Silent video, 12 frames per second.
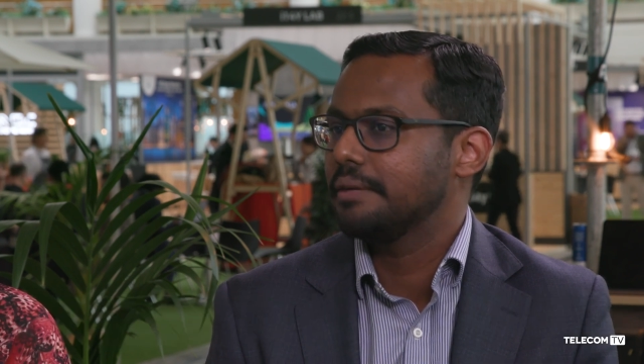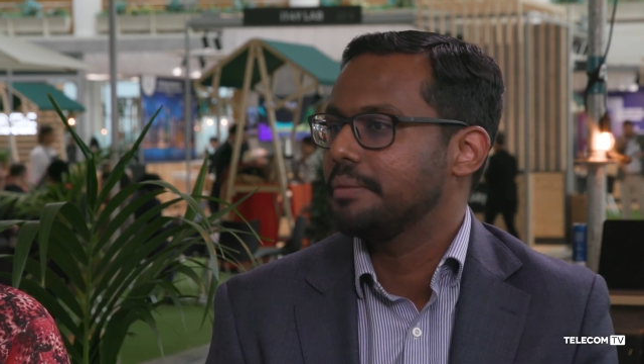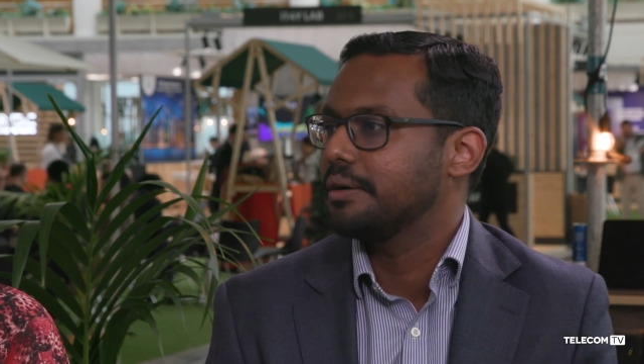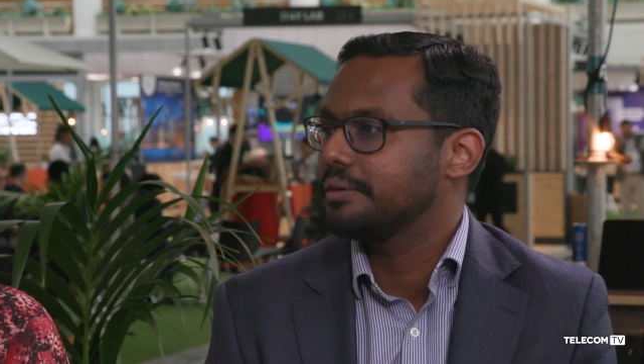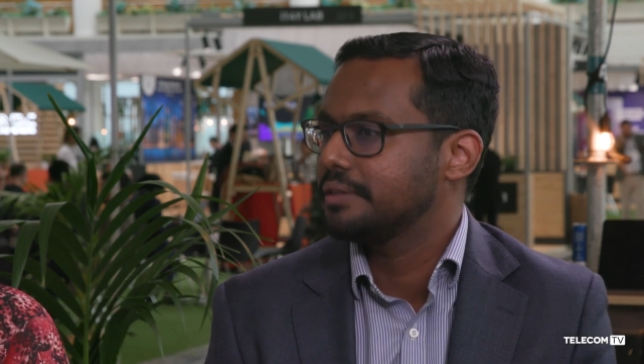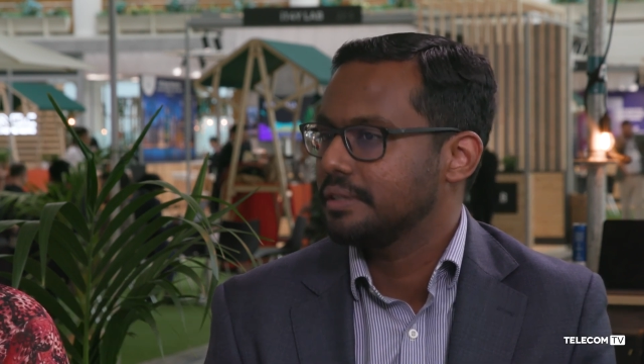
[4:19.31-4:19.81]

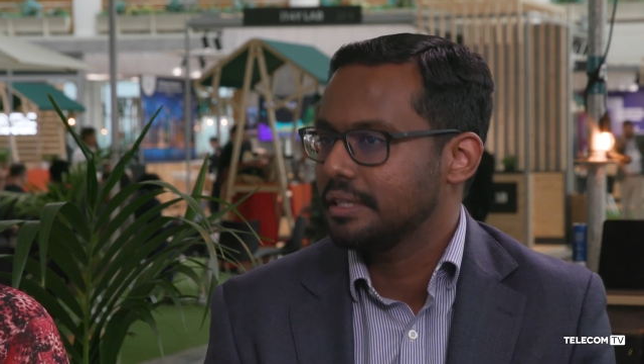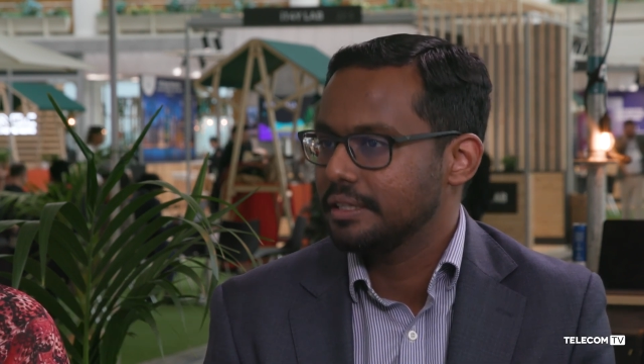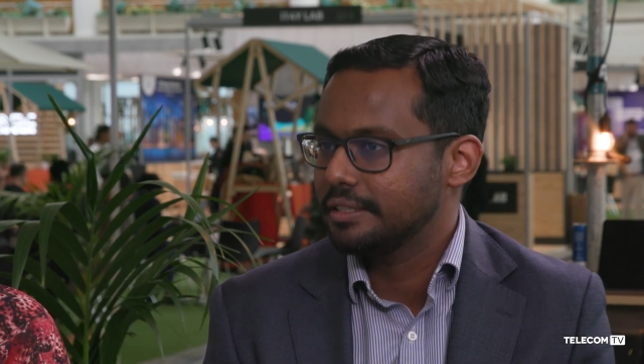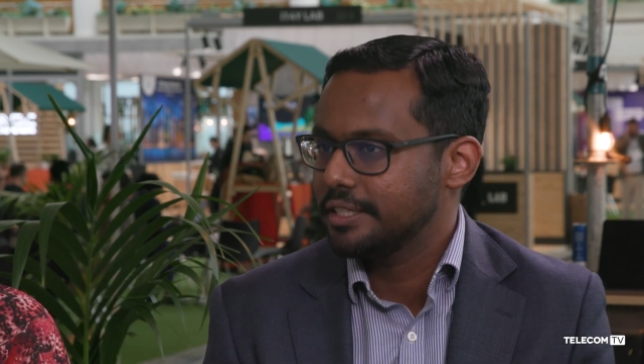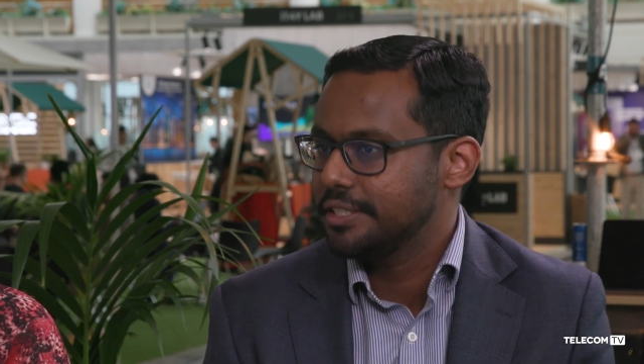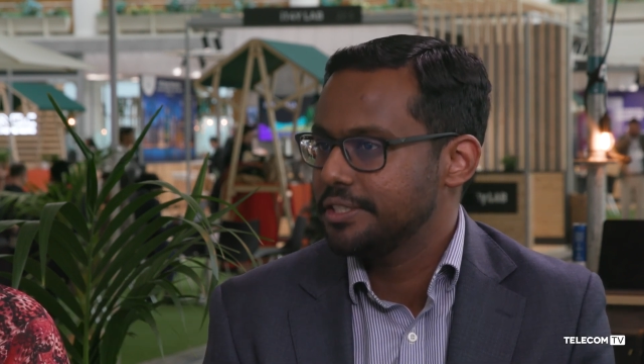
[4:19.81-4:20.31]
about
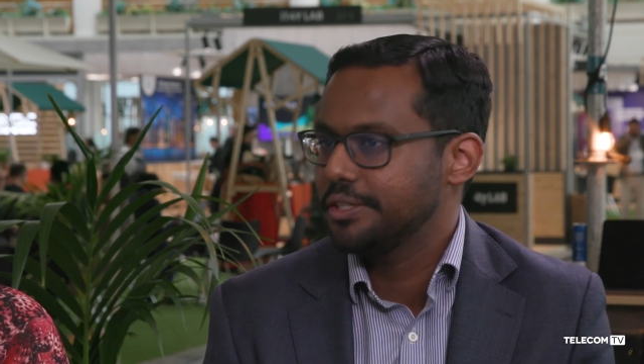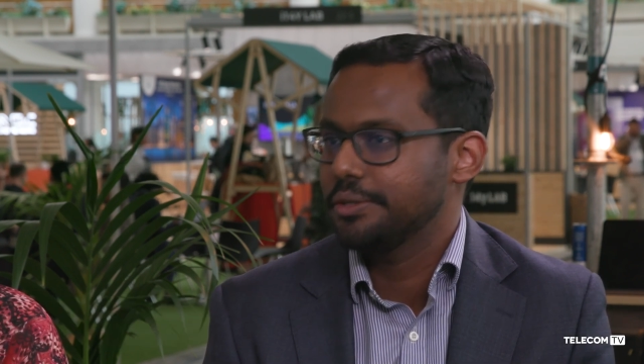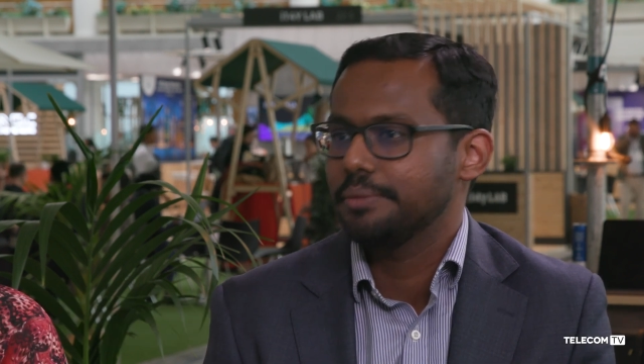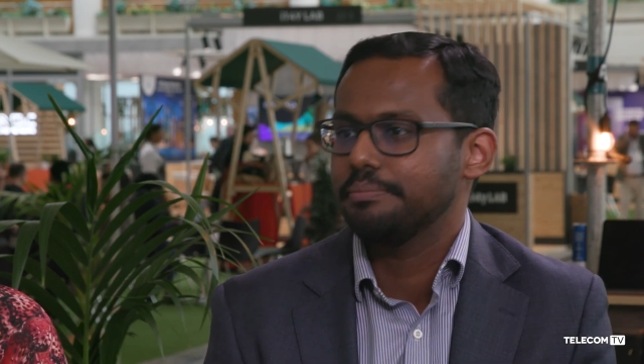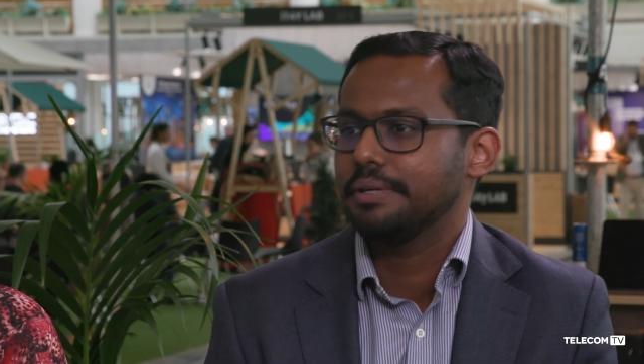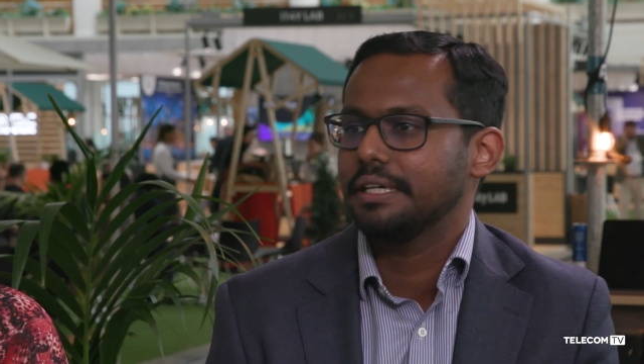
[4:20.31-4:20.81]
uh,
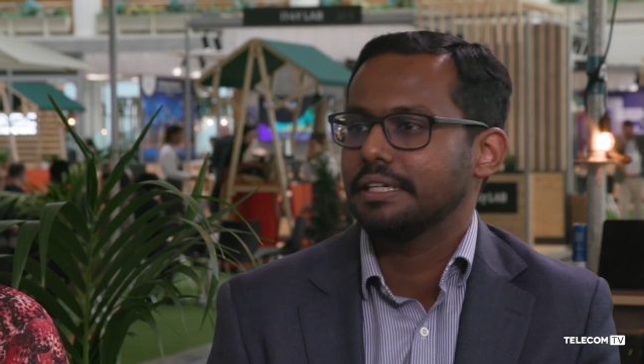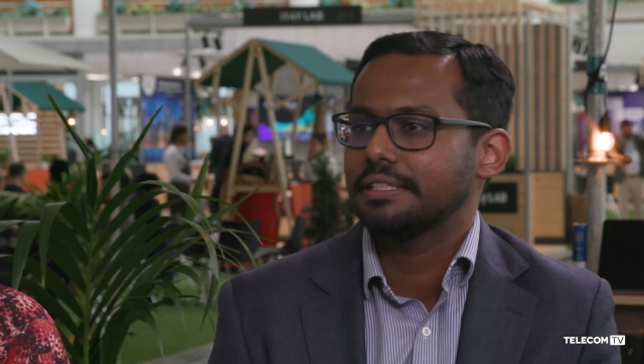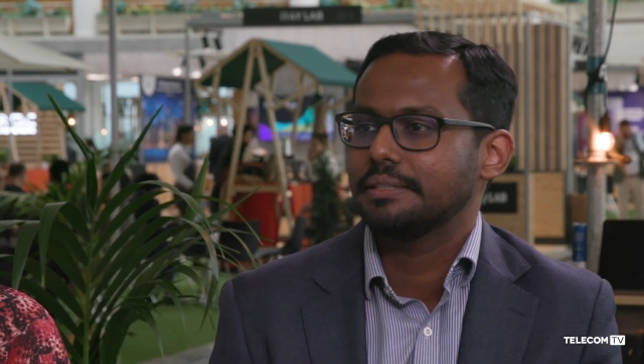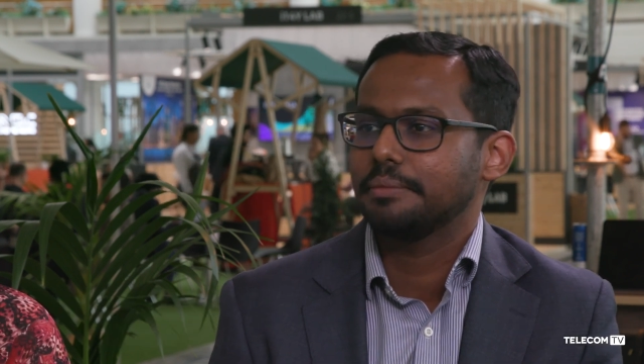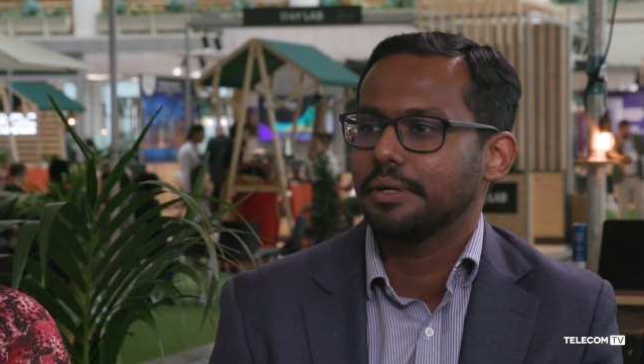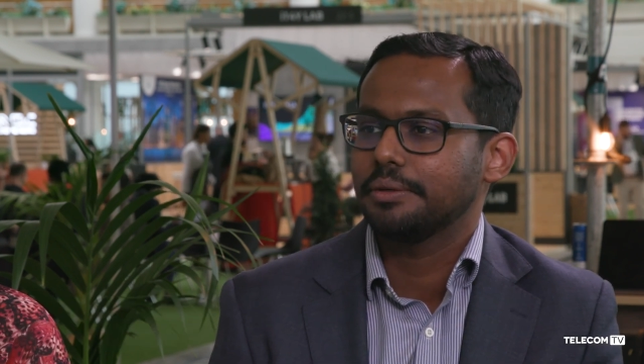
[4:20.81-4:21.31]
TCO
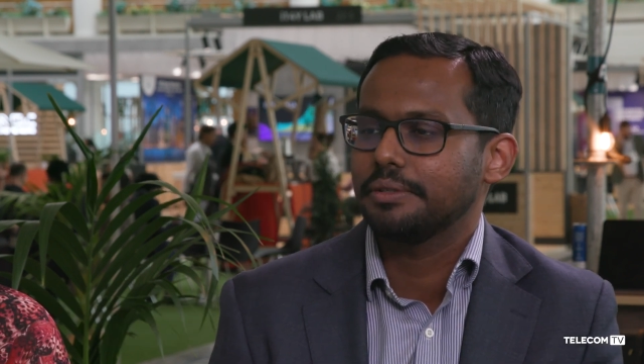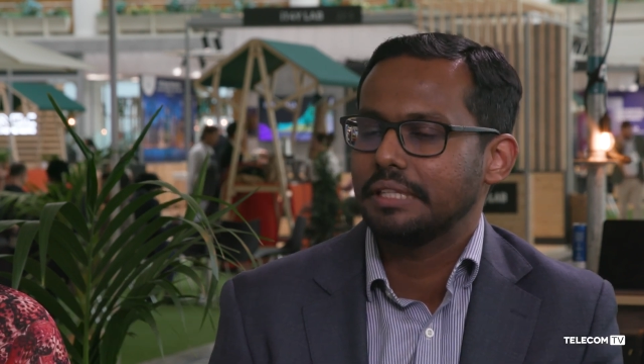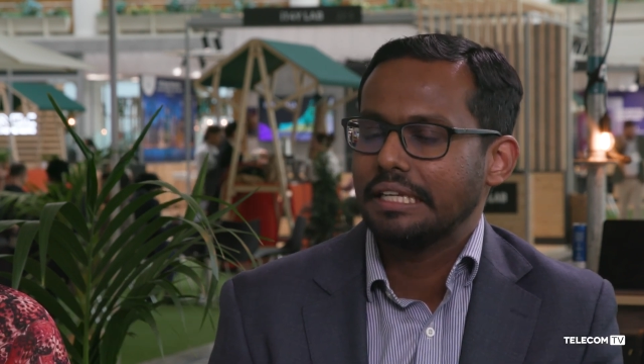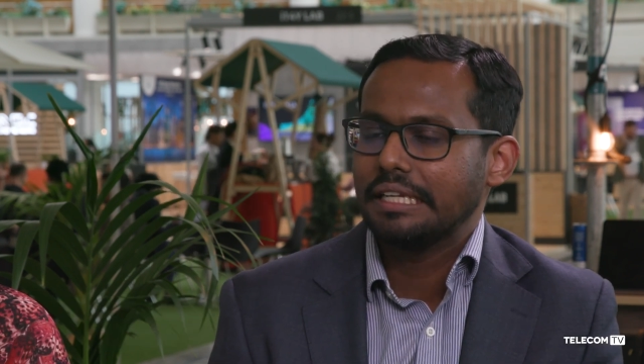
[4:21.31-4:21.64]
impacts, about